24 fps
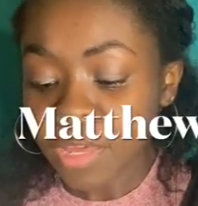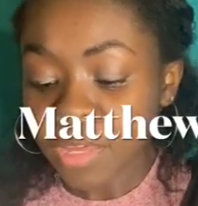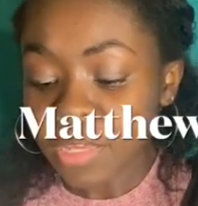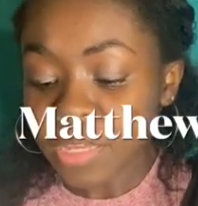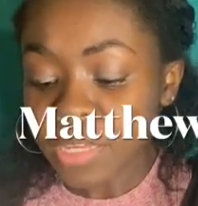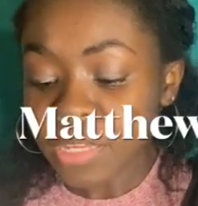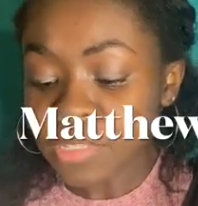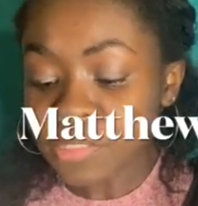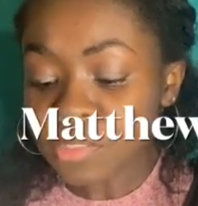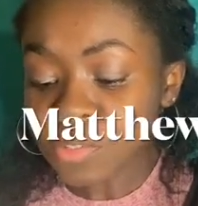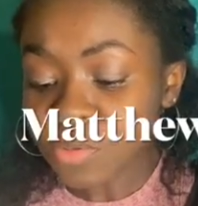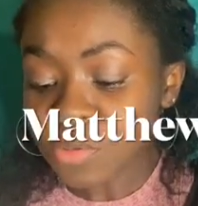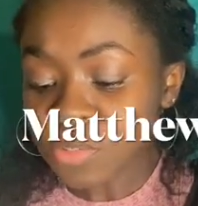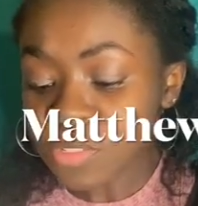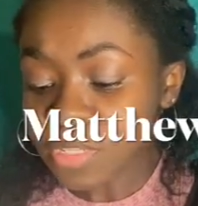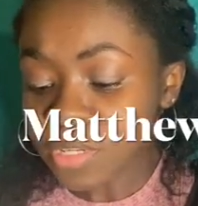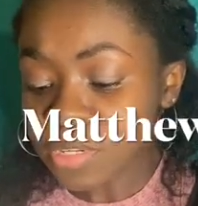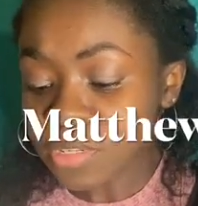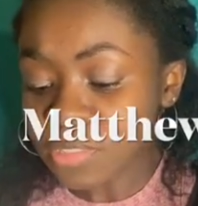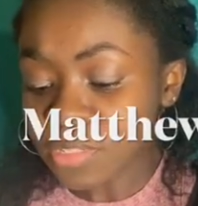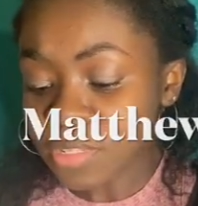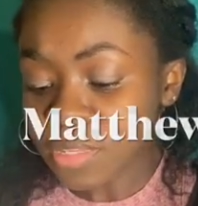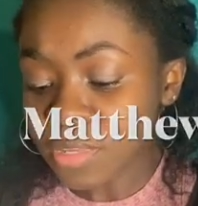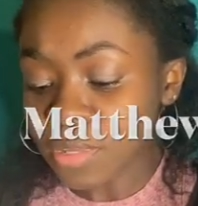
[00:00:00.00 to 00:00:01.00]
"His Lord said
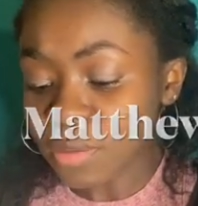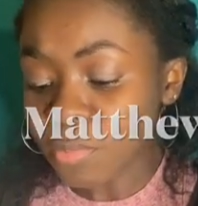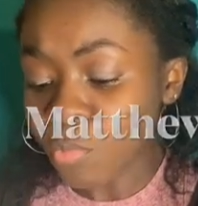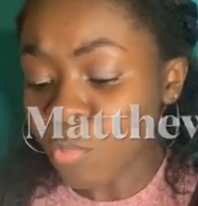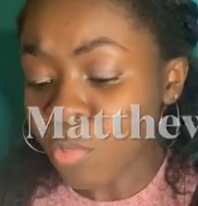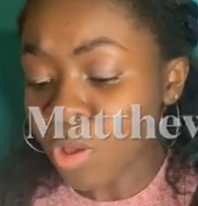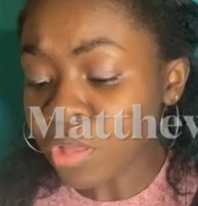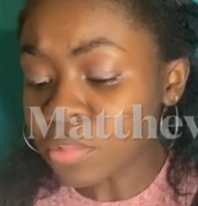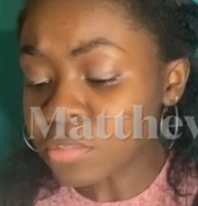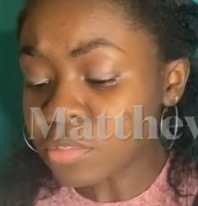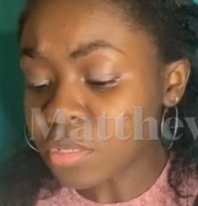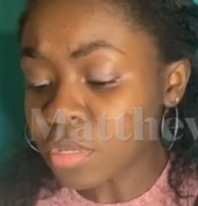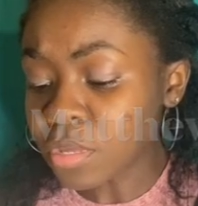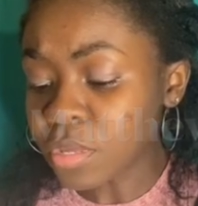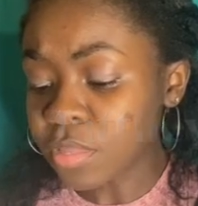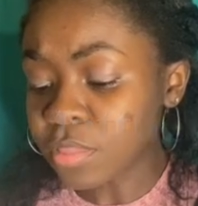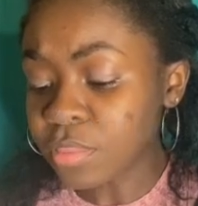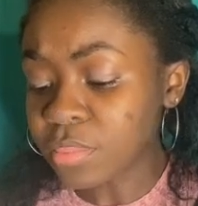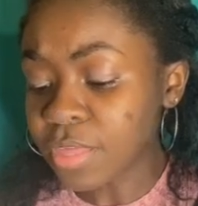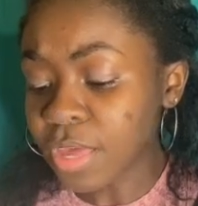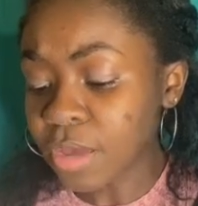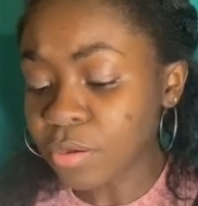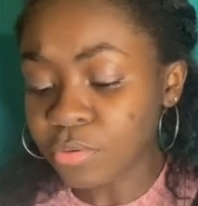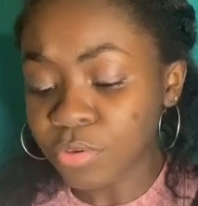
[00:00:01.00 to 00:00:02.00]
unto him, Well
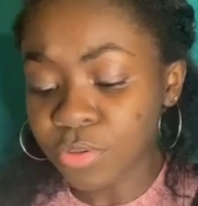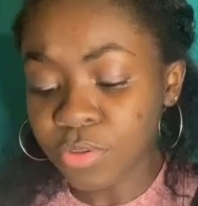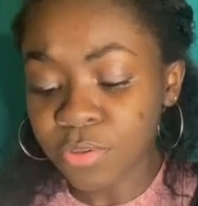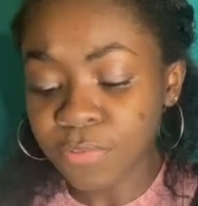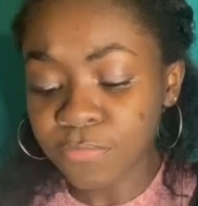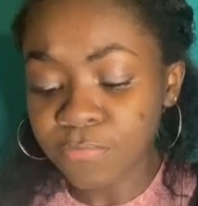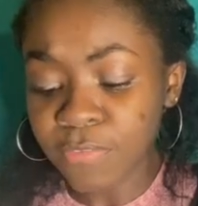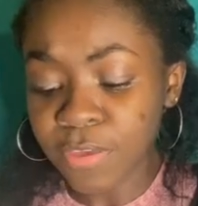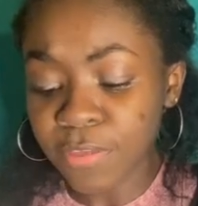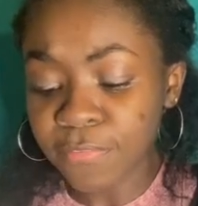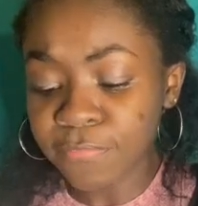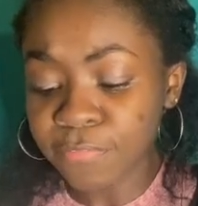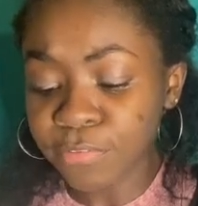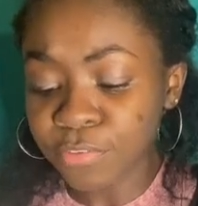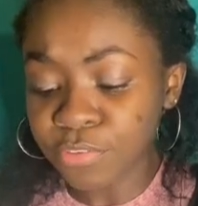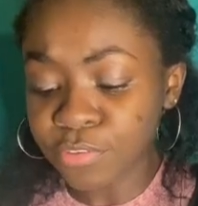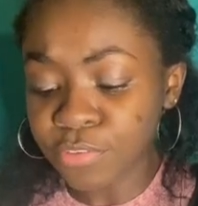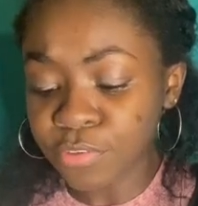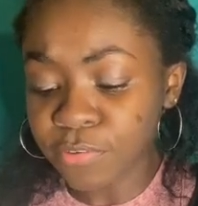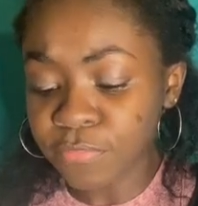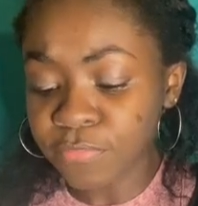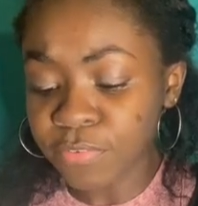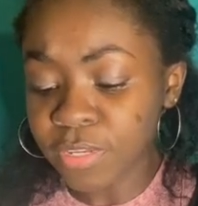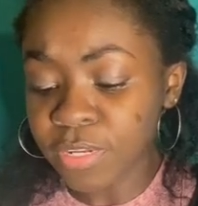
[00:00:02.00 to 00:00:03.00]
done, thou good and faithful
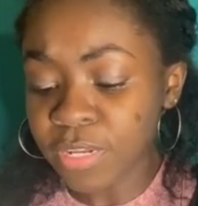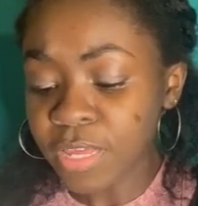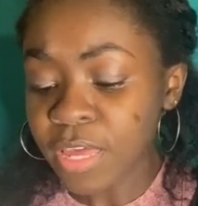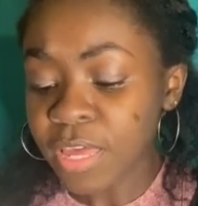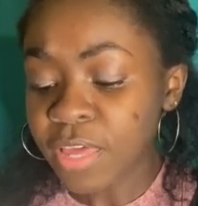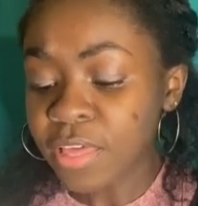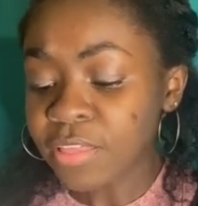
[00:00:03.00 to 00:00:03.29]
servant.